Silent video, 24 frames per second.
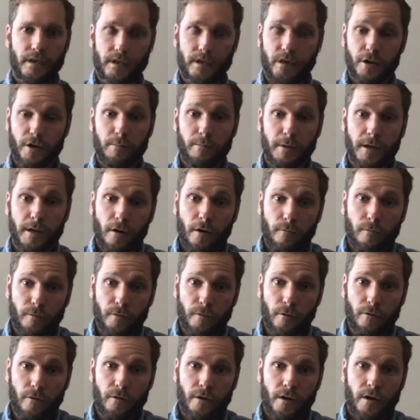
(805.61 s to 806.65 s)
it could be
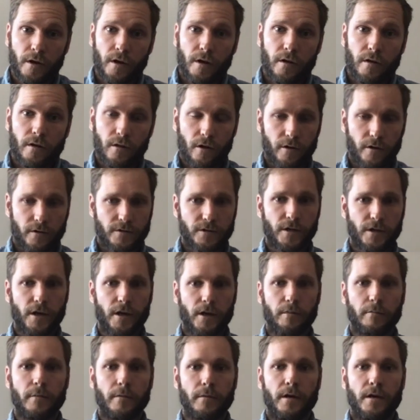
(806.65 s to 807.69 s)
helpful long
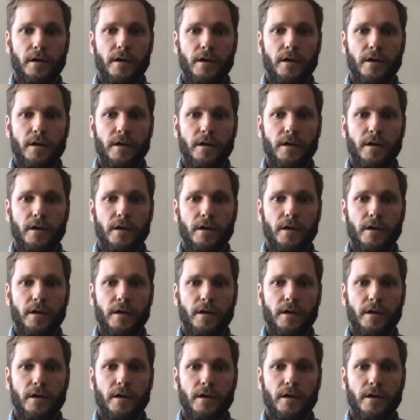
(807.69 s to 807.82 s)
term.